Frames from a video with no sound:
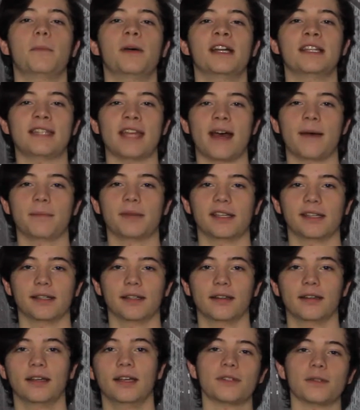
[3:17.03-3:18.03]
Potemkin.
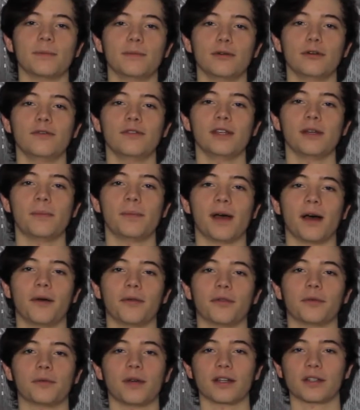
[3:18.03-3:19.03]
It was a movie
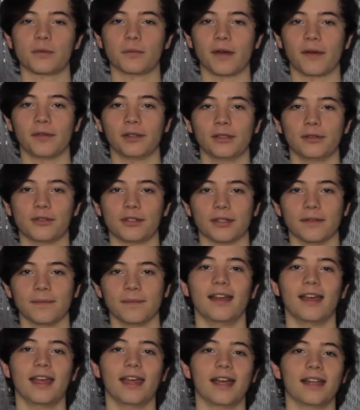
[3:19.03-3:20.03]
about the Russian
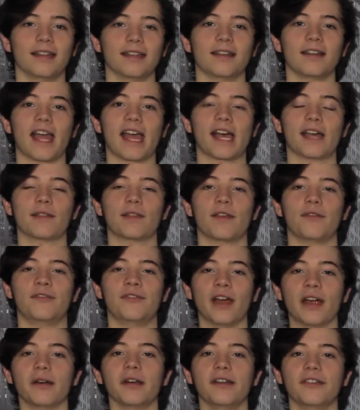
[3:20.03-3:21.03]
Revolution, and it had the
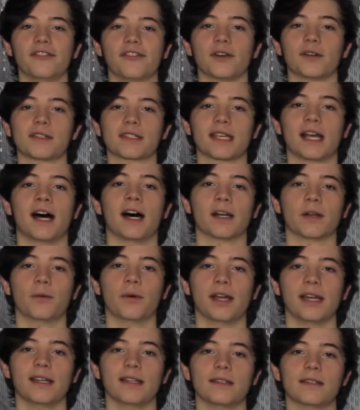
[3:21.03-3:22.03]
very first
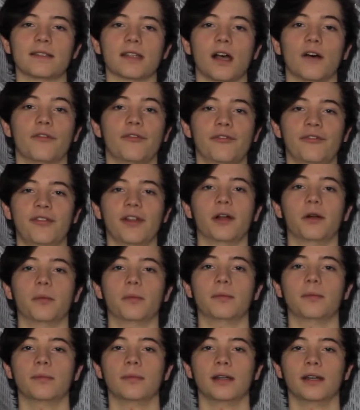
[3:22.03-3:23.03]
cutaways of film.